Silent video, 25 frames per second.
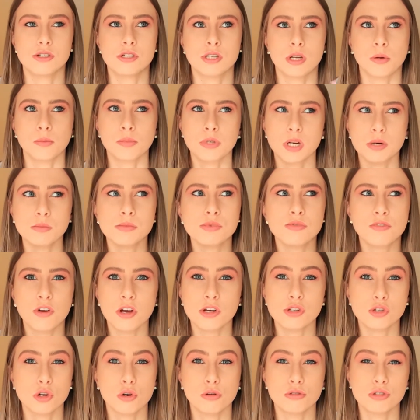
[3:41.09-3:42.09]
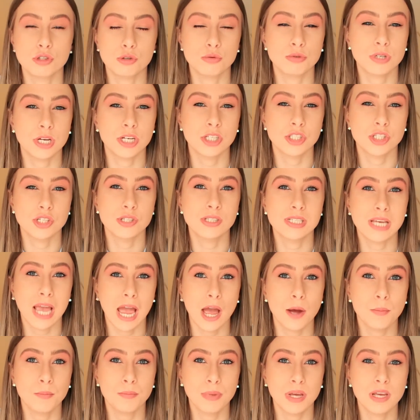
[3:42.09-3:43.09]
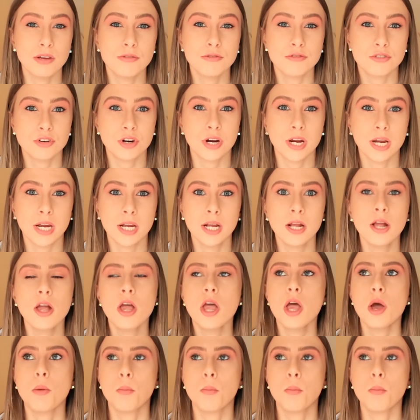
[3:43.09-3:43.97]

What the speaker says: Sometimes first consultations can be free.